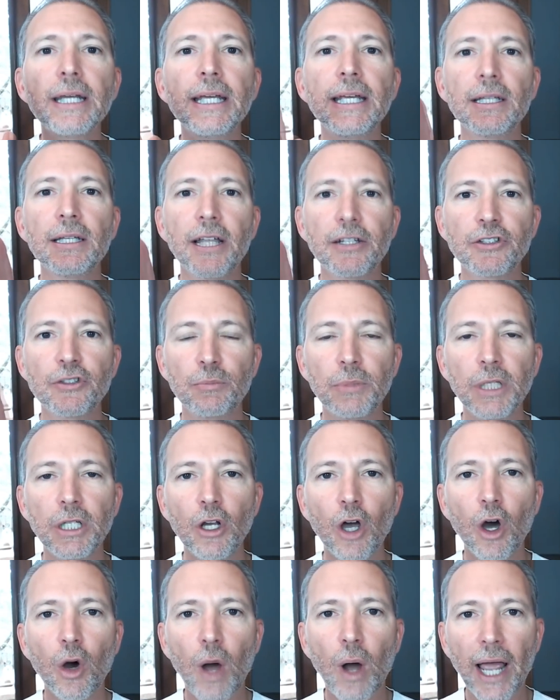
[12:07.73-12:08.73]
It lets me
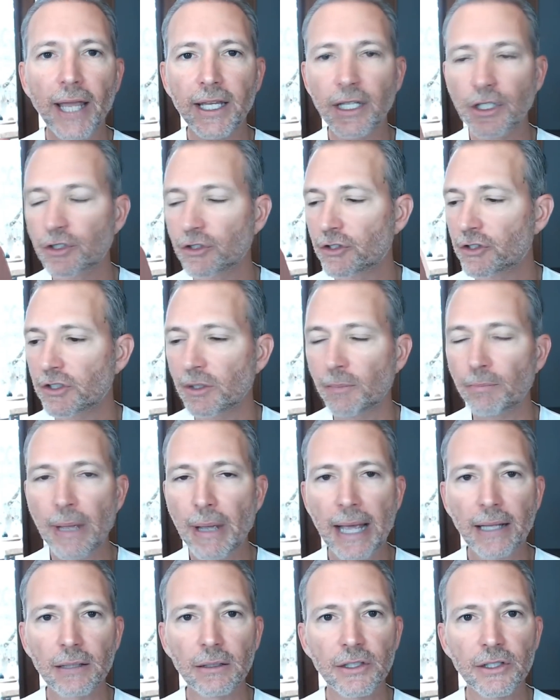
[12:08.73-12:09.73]
know I can just sit
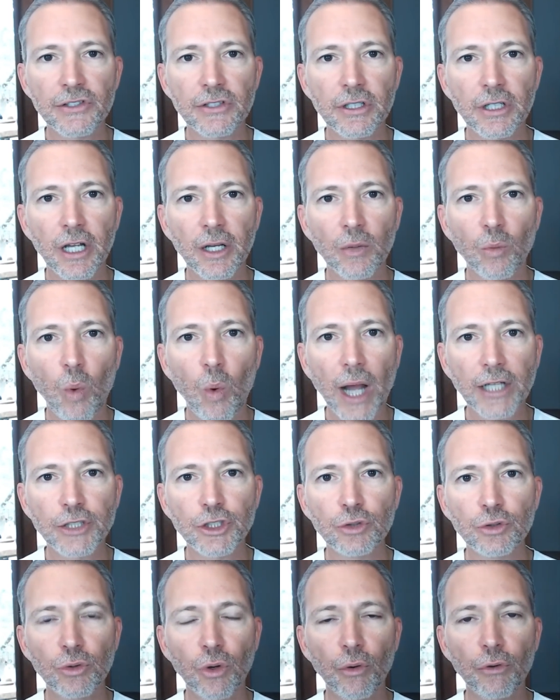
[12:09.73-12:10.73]
back, listen, and
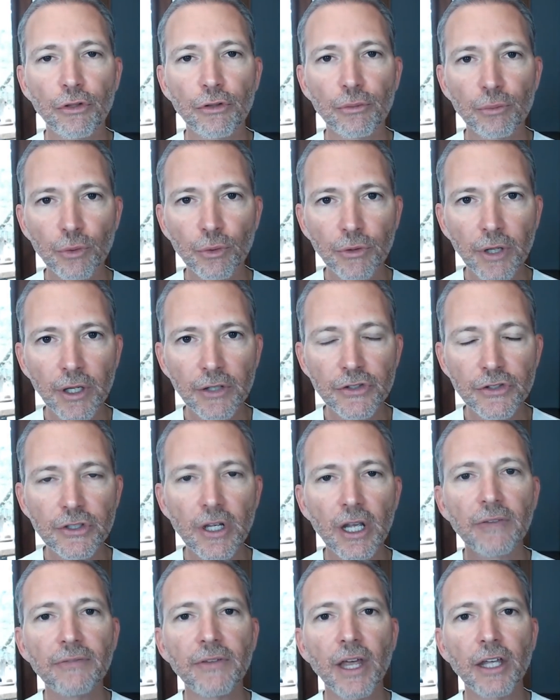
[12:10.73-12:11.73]
watch you go through this,
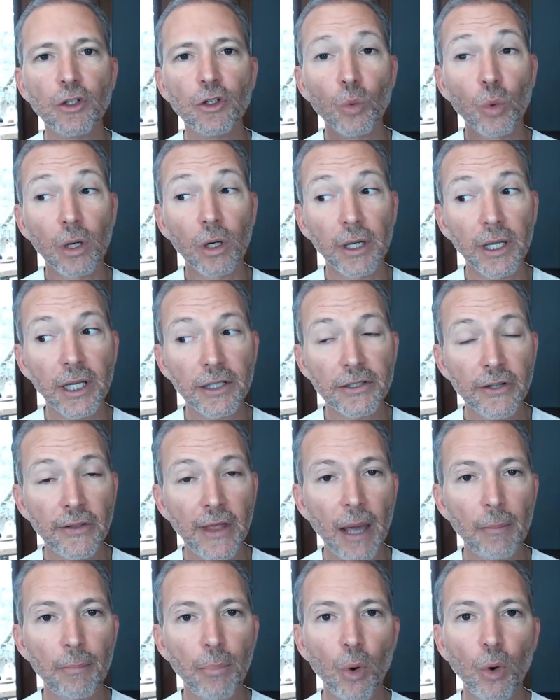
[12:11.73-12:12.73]
that you will get to
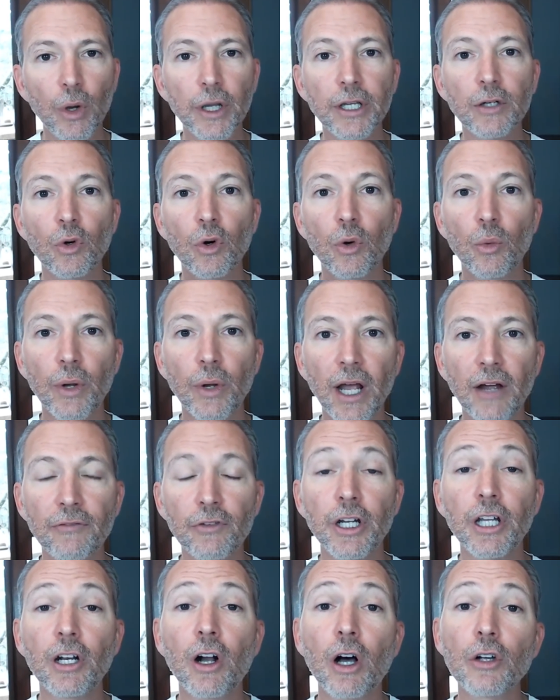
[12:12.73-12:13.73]
that point or
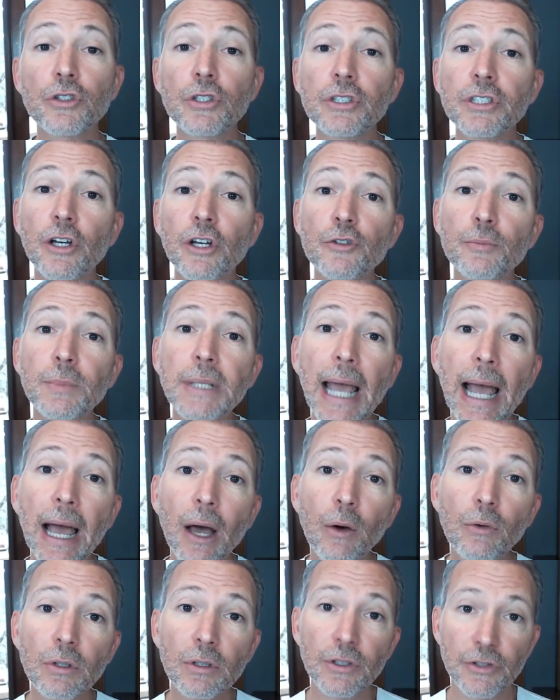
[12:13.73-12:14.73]
whatever. It also tells me
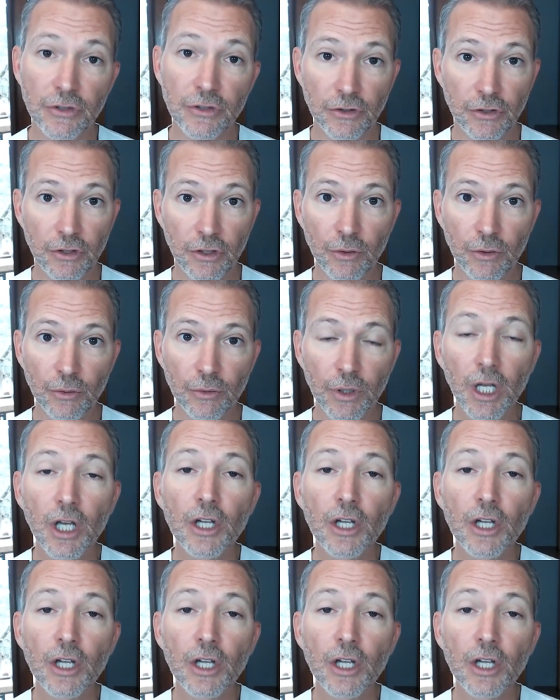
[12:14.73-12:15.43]
how to listen to you.